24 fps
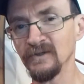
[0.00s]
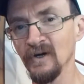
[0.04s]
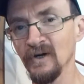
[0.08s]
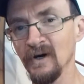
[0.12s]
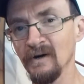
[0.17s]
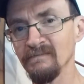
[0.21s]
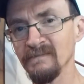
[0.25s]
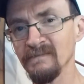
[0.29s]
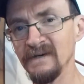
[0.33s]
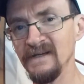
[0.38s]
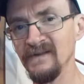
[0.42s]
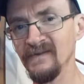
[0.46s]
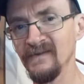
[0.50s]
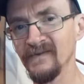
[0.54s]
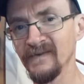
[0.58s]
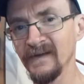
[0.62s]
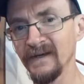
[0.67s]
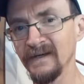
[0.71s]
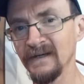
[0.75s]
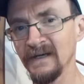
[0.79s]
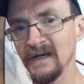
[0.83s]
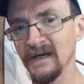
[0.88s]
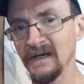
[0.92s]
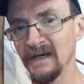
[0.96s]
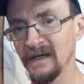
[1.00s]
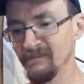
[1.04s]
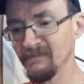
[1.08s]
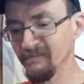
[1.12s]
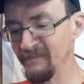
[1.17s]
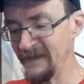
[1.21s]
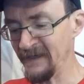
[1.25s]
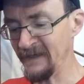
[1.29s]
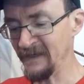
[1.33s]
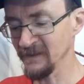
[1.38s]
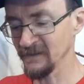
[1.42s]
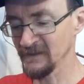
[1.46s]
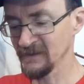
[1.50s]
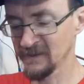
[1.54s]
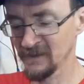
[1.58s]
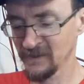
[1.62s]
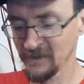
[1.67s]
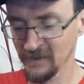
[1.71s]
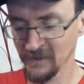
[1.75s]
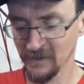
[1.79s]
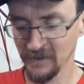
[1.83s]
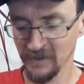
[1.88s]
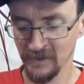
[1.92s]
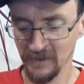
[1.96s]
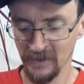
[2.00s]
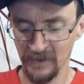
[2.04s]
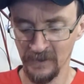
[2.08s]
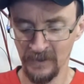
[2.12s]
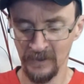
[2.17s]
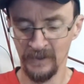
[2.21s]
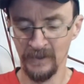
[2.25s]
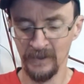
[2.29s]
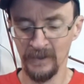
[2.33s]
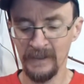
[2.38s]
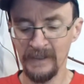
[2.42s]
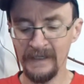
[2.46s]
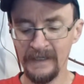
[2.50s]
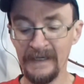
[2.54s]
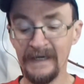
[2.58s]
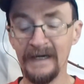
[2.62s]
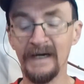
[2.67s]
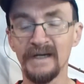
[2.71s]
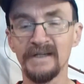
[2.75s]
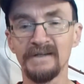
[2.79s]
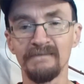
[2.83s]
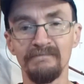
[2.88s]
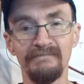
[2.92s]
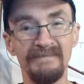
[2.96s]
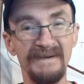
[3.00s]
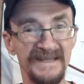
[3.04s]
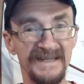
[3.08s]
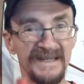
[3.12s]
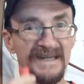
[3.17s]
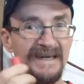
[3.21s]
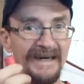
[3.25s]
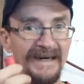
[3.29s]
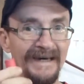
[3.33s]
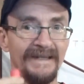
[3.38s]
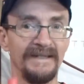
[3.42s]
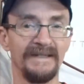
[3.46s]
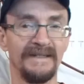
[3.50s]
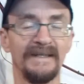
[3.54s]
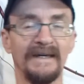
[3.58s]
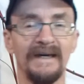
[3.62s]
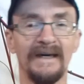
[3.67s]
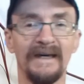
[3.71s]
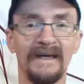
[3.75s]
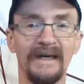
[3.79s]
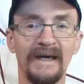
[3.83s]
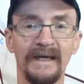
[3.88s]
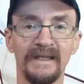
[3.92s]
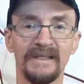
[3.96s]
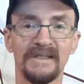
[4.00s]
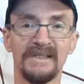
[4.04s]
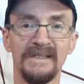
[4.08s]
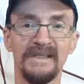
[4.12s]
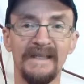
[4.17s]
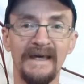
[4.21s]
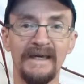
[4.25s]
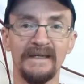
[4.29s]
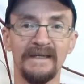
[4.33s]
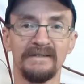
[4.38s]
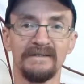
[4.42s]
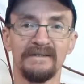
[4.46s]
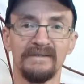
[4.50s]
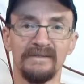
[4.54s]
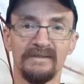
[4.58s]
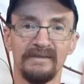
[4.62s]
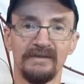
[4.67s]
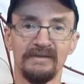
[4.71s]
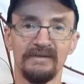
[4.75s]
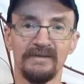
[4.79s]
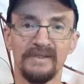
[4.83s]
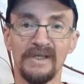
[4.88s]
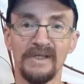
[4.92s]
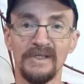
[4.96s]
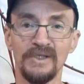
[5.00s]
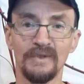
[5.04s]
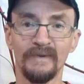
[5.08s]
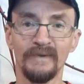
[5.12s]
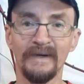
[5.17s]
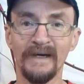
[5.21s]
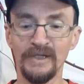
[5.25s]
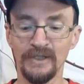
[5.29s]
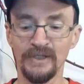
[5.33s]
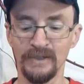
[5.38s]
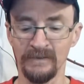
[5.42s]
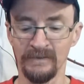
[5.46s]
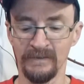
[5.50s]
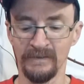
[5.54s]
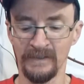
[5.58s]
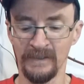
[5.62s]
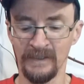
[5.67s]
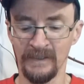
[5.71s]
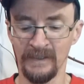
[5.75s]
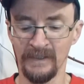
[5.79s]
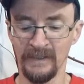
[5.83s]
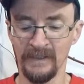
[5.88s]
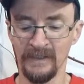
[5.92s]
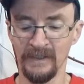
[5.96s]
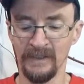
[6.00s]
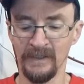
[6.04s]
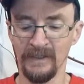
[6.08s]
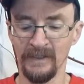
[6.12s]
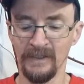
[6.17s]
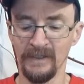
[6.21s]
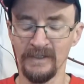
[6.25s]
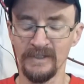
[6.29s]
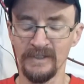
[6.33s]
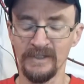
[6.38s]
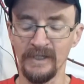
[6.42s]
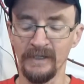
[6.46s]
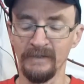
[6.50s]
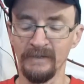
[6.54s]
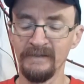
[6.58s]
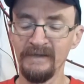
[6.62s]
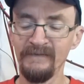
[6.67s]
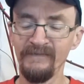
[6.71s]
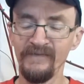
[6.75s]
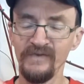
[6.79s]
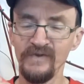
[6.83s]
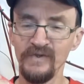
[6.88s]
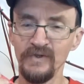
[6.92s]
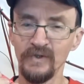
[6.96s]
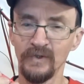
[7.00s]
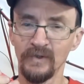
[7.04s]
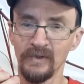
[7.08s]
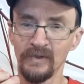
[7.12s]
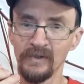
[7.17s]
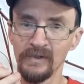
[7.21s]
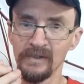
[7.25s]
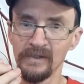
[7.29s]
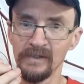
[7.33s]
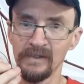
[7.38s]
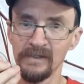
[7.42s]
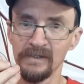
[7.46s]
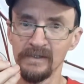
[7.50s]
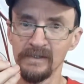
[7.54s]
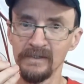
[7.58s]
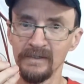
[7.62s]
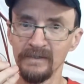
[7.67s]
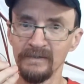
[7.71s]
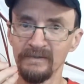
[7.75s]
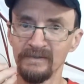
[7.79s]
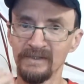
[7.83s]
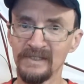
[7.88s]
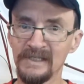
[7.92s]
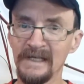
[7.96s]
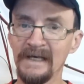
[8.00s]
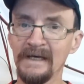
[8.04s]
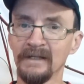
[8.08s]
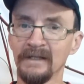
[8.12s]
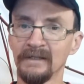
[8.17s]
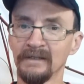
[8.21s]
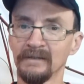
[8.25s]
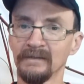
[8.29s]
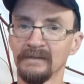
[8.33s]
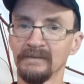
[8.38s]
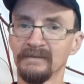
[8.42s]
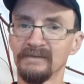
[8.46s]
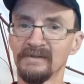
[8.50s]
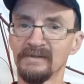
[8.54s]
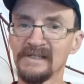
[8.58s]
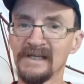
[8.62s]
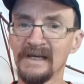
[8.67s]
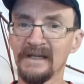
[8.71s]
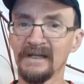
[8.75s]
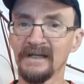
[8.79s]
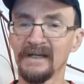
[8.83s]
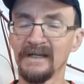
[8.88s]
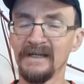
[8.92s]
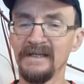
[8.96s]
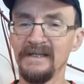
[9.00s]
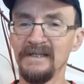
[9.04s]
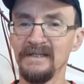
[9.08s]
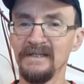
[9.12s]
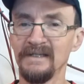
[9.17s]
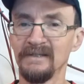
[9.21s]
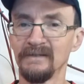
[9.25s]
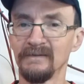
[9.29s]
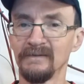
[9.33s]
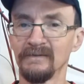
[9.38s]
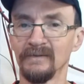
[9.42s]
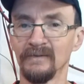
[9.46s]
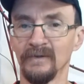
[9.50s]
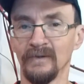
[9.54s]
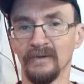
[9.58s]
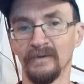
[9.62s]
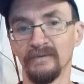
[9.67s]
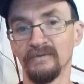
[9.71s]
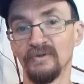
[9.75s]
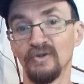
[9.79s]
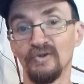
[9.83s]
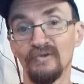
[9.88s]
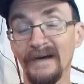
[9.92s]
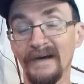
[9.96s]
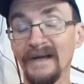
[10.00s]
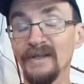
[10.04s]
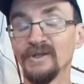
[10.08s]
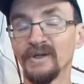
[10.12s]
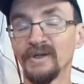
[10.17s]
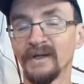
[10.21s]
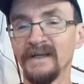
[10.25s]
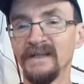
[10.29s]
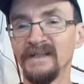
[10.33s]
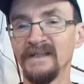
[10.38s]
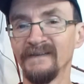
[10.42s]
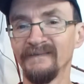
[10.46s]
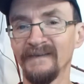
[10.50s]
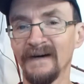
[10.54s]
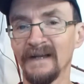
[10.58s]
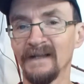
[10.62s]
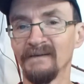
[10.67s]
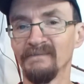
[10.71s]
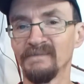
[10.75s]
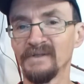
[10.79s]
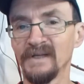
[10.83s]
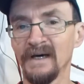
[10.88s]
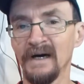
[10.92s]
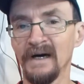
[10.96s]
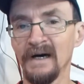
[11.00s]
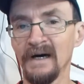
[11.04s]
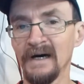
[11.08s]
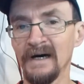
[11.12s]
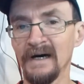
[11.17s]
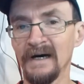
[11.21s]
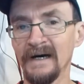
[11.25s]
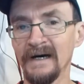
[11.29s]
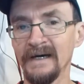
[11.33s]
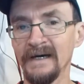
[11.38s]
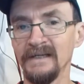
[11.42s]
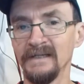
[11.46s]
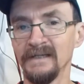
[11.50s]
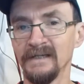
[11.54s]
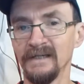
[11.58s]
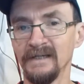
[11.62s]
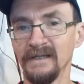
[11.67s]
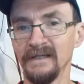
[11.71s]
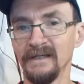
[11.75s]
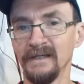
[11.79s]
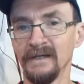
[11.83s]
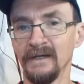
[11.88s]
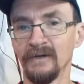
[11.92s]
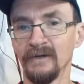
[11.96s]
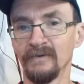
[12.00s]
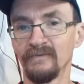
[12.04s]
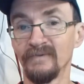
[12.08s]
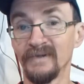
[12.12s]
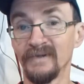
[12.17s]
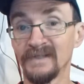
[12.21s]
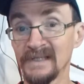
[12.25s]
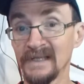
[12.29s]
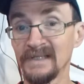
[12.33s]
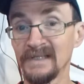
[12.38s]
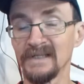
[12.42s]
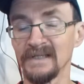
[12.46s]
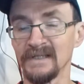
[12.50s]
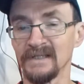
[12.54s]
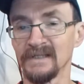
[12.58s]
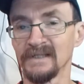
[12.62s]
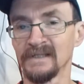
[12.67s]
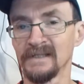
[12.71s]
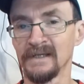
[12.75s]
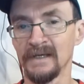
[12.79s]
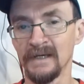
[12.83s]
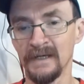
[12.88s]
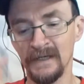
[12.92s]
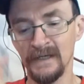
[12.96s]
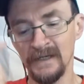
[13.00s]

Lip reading: got me thinking about how to mitigate against that situation. So if your cell suddenly or gradually develops a high resistance,